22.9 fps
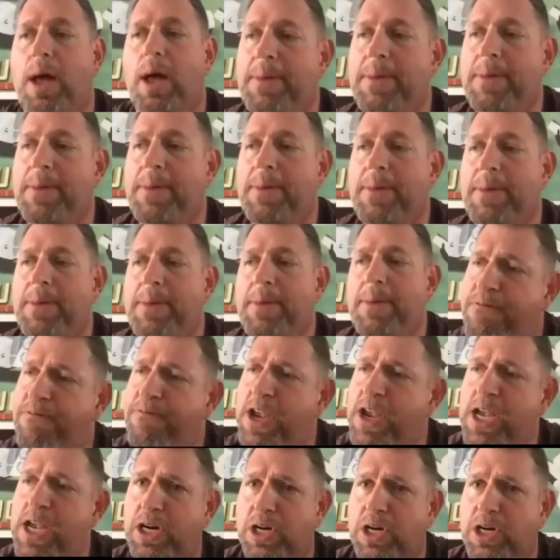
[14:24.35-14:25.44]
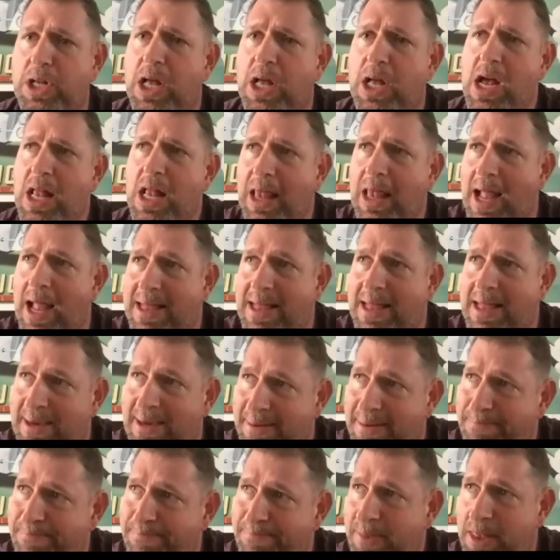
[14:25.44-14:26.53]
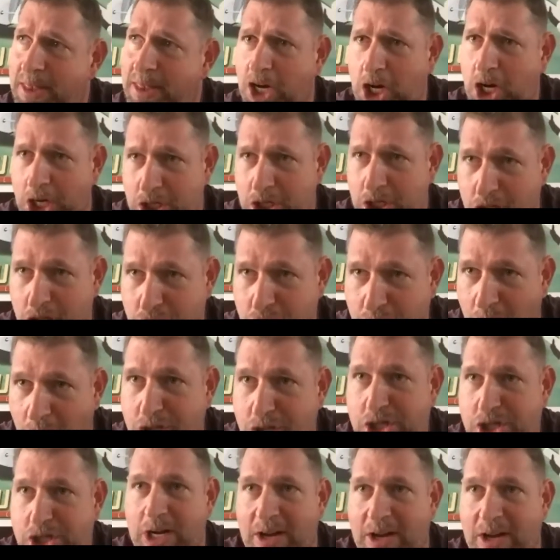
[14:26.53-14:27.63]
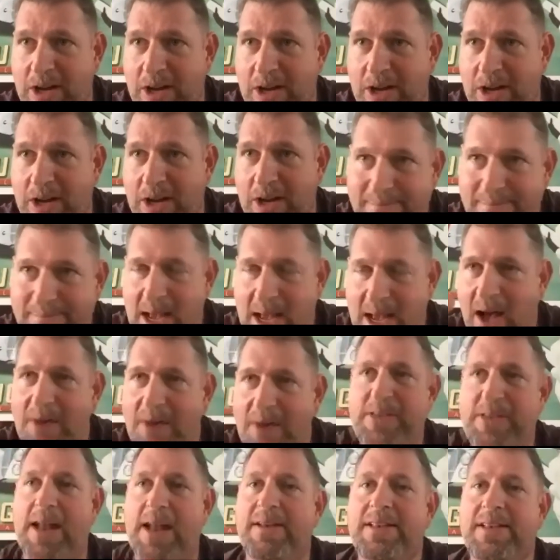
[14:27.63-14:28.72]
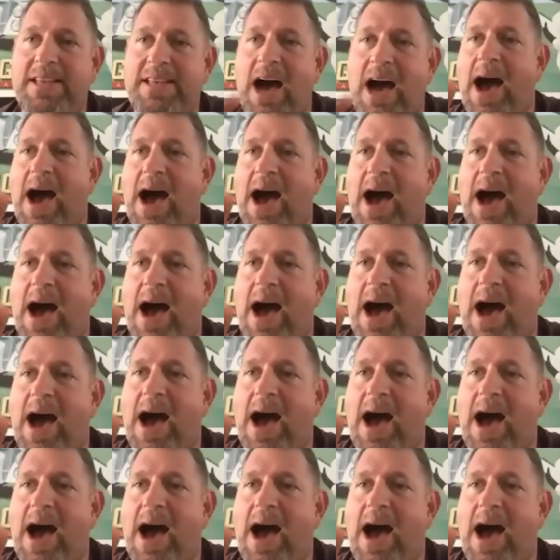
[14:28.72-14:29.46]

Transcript: I mean, you could feel like the the construction of that of that dial,